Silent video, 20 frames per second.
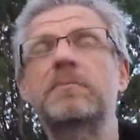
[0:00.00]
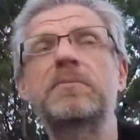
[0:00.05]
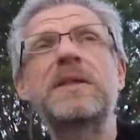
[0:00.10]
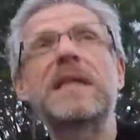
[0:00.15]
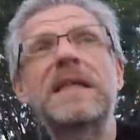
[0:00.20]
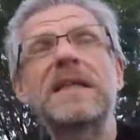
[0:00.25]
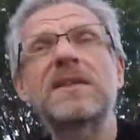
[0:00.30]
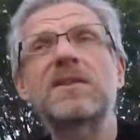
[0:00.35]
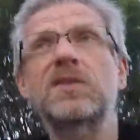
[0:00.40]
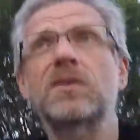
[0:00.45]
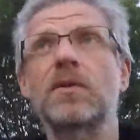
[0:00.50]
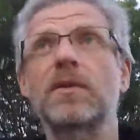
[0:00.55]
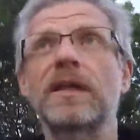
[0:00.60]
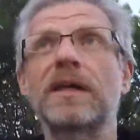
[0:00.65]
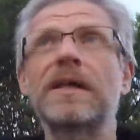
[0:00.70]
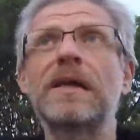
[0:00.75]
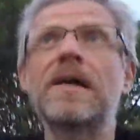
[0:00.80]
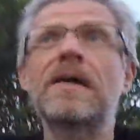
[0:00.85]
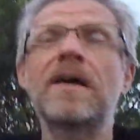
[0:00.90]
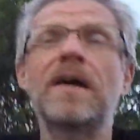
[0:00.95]
appears so
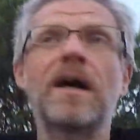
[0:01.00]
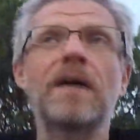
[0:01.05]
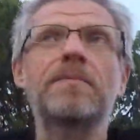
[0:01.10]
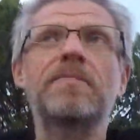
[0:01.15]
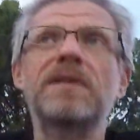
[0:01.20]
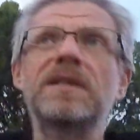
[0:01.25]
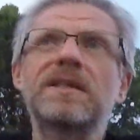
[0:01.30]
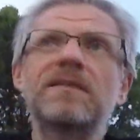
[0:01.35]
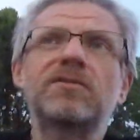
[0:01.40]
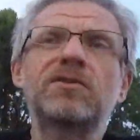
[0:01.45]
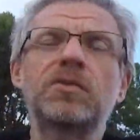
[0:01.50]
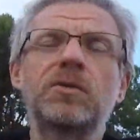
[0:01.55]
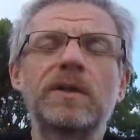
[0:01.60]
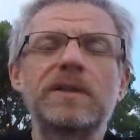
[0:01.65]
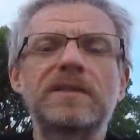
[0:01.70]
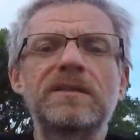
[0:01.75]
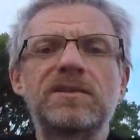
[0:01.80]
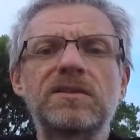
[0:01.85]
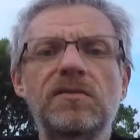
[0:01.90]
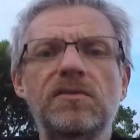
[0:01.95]
that I believe
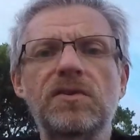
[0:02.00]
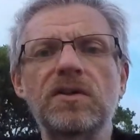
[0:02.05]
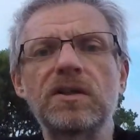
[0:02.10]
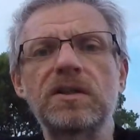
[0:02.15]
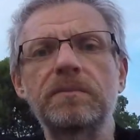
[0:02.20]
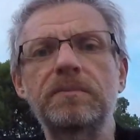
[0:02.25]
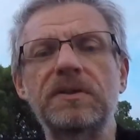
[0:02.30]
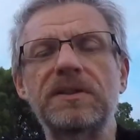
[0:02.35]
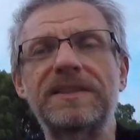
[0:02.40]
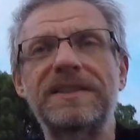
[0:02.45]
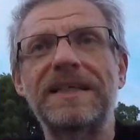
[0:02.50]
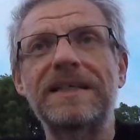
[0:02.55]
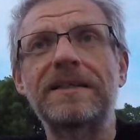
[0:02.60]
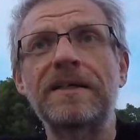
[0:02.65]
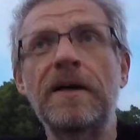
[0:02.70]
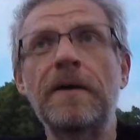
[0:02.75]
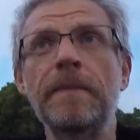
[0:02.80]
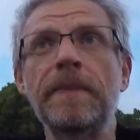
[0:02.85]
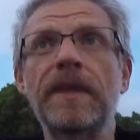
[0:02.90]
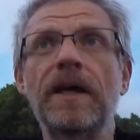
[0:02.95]
20 to 30%
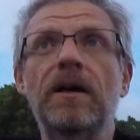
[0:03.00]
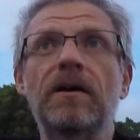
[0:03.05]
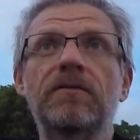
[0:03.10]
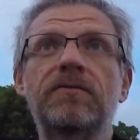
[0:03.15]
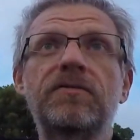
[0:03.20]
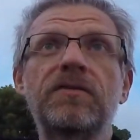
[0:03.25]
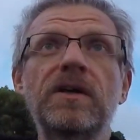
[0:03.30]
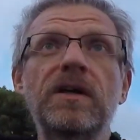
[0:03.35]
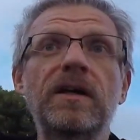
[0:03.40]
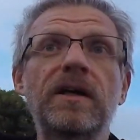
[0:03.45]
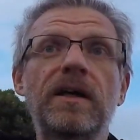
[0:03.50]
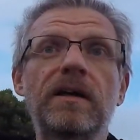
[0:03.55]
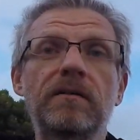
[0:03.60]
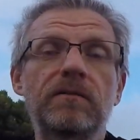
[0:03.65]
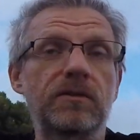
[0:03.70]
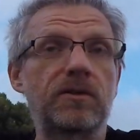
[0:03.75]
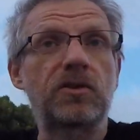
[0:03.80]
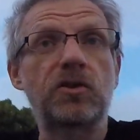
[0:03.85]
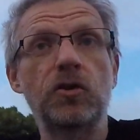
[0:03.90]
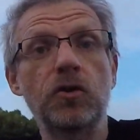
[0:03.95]
of
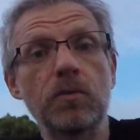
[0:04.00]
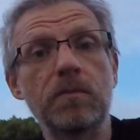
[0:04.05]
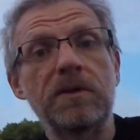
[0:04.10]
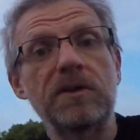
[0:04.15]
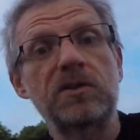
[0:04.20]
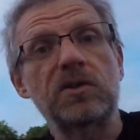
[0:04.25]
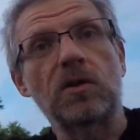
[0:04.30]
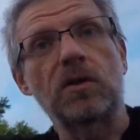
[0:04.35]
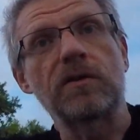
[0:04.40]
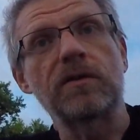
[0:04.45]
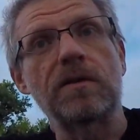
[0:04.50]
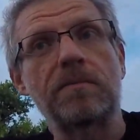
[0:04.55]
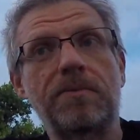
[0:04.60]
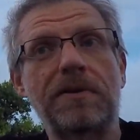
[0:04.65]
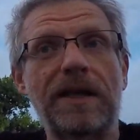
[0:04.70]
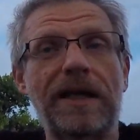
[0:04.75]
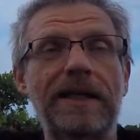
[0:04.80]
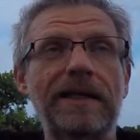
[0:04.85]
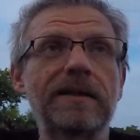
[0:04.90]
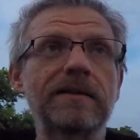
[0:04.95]
humans on the
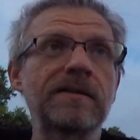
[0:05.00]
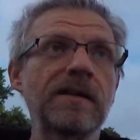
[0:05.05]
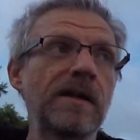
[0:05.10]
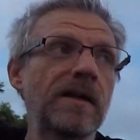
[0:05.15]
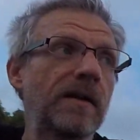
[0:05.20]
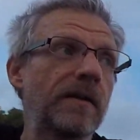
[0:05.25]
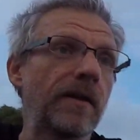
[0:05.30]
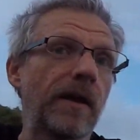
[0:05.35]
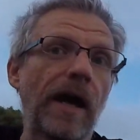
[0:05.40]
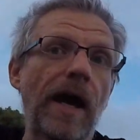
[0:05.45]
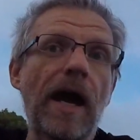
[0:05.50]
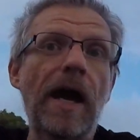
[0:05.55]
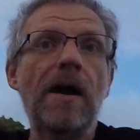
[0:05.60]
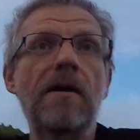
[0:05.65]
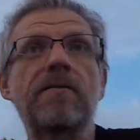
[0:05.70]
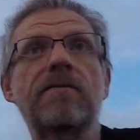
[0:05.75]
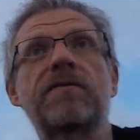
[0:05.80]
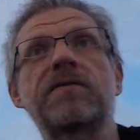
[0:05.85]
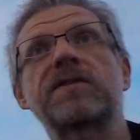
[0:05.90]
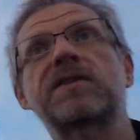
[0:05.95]
planet
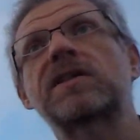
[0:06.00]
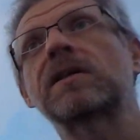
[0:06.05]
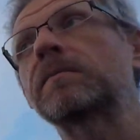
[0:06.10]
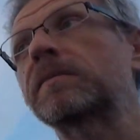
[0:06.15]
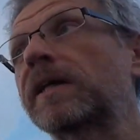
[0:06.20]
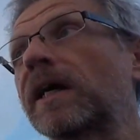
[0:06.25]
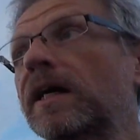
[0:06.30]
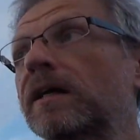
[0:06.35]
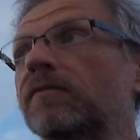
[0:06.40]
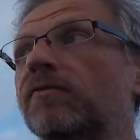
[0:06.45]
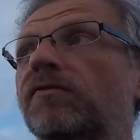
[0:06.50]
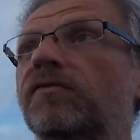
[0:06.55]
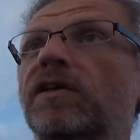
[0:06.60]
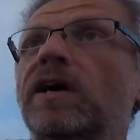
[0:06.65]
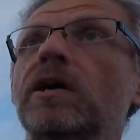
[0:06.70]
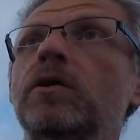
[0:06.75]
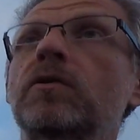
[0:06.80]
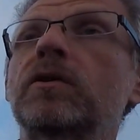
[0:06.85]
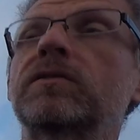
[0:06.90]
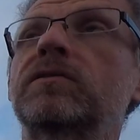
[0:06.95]
have some kind of
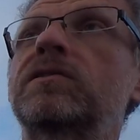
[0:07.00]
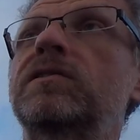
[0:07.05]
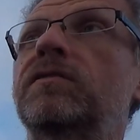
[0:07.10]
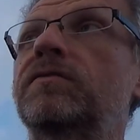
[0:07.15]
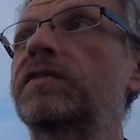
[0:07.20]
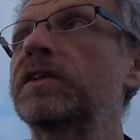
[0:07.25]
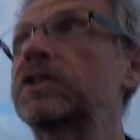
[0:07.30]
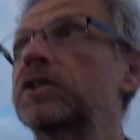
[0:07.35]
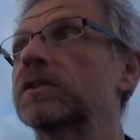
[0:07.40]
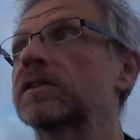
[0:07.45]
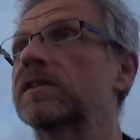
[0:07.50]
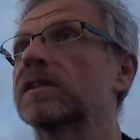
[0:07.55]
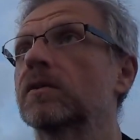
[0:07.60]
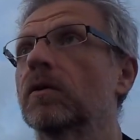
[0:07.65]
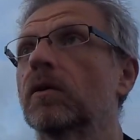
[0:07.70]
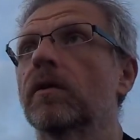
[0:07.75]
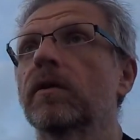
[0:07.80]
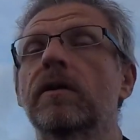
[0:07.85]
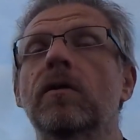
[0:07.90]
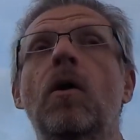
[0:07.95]
thyroid deficiency
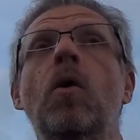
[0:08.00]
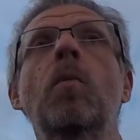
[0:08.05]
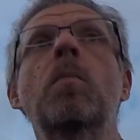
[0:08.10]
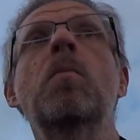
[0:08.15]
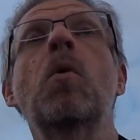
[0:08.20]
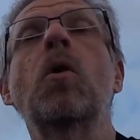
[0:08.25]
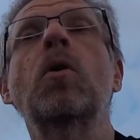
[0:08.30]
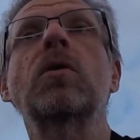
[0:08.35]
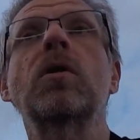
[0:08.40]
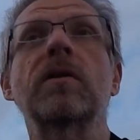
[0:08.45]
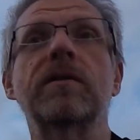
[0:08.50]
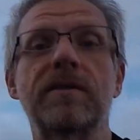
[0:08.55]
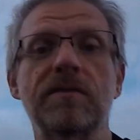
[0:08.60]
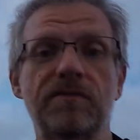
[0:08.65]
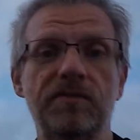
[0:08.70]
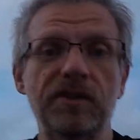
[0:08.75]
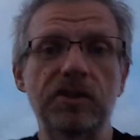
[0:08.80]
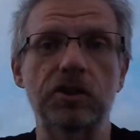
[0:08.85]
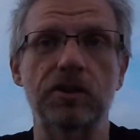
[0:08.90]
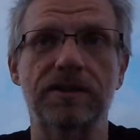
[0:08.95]
or the hormonal
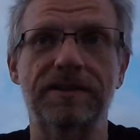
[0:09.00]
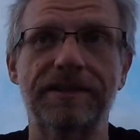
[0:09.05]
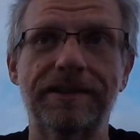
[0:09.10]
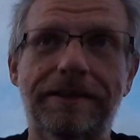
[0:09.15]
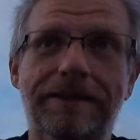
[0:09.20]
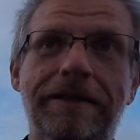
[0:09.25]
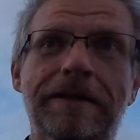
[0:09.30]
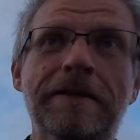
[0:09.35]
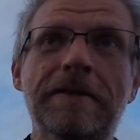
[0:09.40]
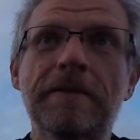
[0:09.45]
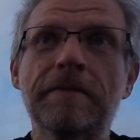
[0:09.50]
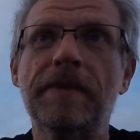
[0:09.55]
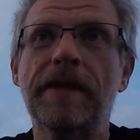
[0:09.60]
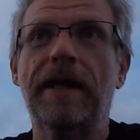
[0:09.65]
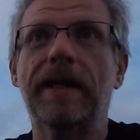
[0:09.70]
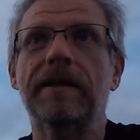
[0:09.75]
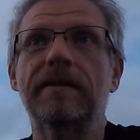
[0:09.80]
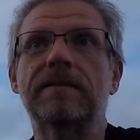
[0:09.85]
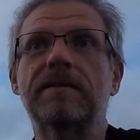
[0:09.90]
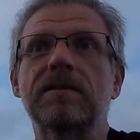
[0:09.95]
deficiency,
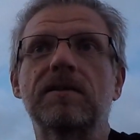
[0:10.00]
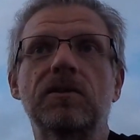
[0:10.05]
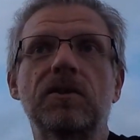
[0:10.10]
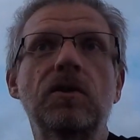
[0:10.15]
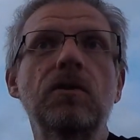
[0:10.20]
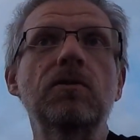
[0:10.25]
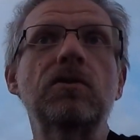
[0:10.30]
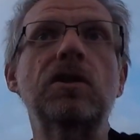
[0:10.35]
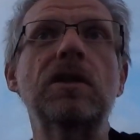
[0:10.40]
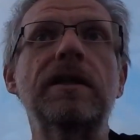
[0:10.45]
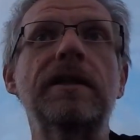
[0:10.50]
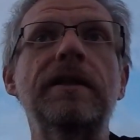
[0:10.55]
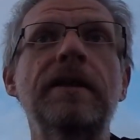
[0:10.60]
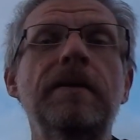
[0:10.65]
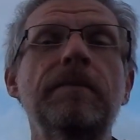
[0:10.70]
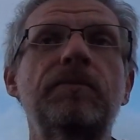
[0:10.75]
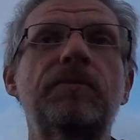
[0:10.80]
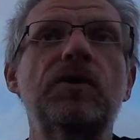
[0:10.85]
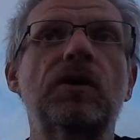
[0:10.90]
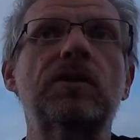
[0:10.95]
and usually
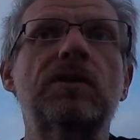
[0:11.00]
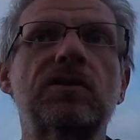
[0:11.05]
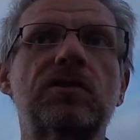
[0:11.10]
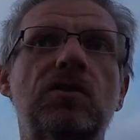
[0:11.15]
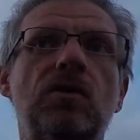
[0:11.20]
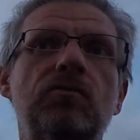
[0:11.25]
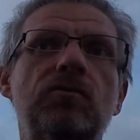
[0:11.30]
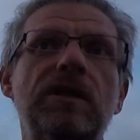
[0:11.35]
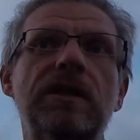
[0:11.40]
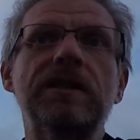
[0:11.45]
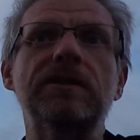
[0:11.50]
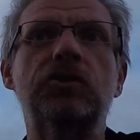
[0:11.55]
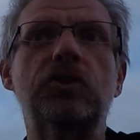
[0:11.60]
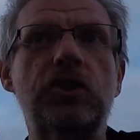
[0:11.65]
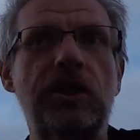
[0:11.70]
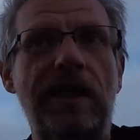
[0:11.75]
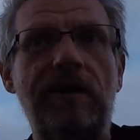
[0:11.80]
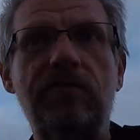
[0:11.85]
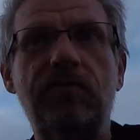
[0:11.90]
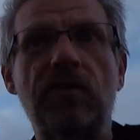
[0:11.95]
doctors don't really
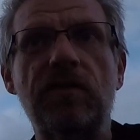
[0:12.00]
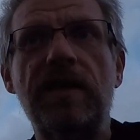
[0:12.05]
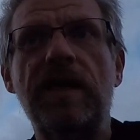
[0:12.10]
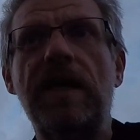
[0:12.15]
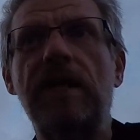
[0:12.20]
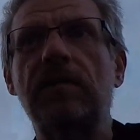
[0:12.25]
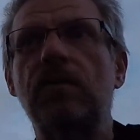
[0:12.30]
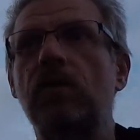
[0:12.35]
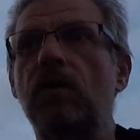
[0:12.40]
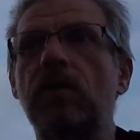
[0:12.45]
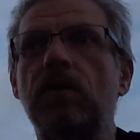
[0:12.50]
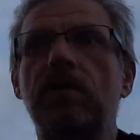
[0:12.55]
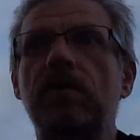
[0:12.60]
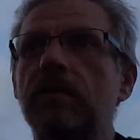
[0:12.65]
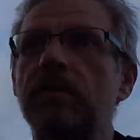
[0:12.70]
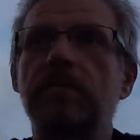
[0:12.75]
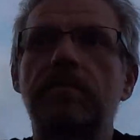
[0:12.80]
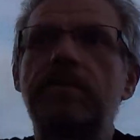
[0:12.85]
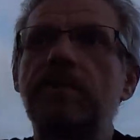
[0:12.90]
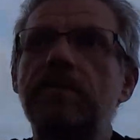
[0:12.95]
check for that,
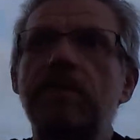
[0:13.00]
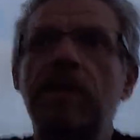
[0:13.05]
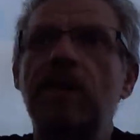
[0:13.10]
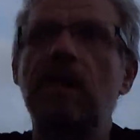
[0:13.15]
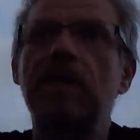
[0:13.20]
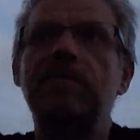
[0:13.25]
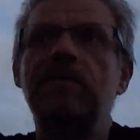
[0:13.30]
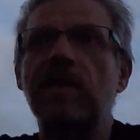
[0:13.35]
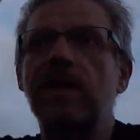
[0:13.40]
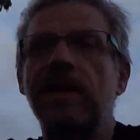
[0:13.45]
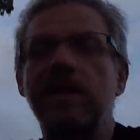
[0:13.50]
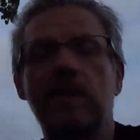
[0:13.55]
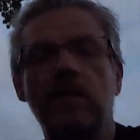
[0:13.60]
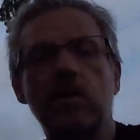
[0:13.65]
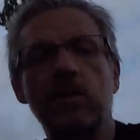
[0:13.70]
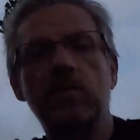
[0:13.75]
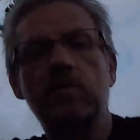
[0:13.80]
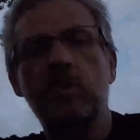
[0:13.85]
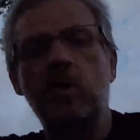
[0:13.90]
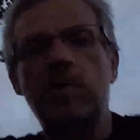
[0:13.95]
or people aren't
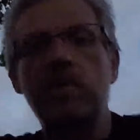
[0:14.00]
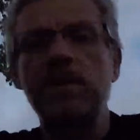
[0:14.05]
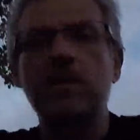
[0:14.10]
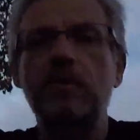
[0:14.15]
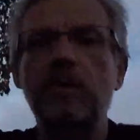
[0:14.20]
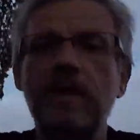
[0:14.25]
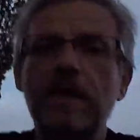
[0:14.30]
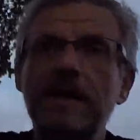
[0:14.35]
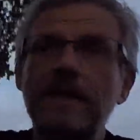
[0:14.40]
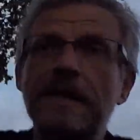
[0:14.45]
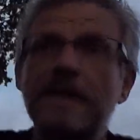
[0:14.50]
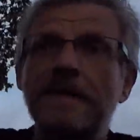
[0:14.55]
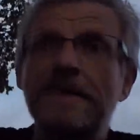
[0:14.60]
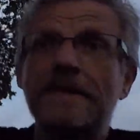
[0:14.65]
diagnosed properly with that.